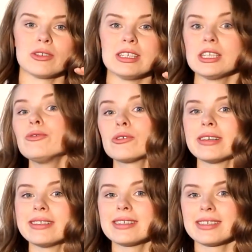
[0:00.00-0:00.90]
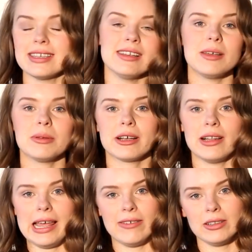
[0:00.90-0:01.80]
on a different dynamical
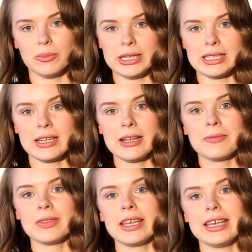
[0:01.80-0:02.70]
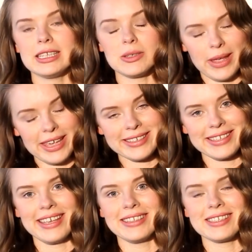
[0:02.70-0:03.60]
level, but it makes
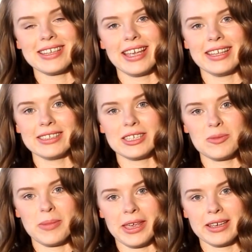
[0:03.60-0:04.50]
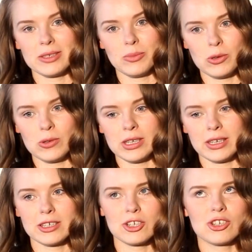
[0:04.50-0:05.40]
sense and it makes
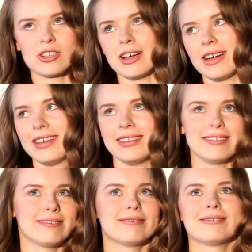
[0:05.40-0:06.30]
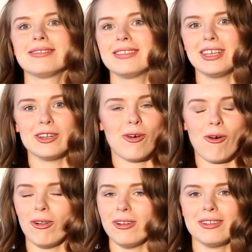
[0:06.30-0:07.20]
music shine in
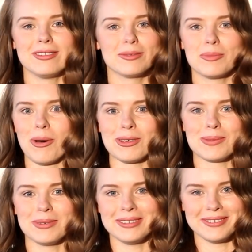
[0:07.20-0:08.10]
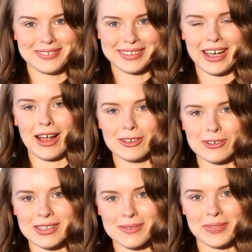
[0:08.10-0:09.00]
all possible
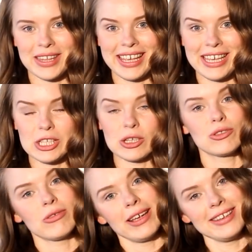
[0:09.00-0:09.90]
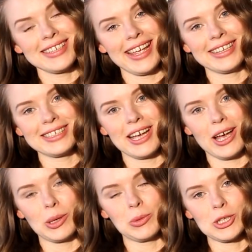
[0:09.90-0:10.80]
colors. So try it, and
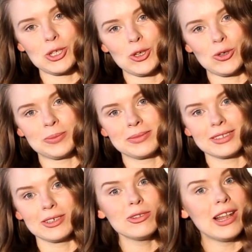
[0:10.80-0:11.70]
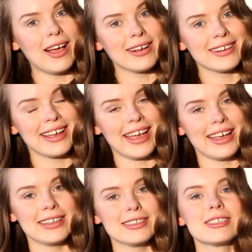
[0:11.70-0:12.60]
I wish you good luck
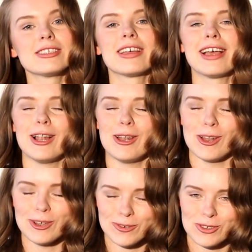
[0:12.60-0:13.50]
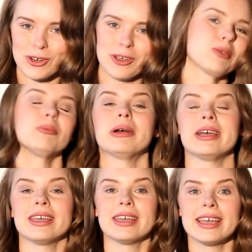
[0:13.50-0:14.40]
and a lot of joy by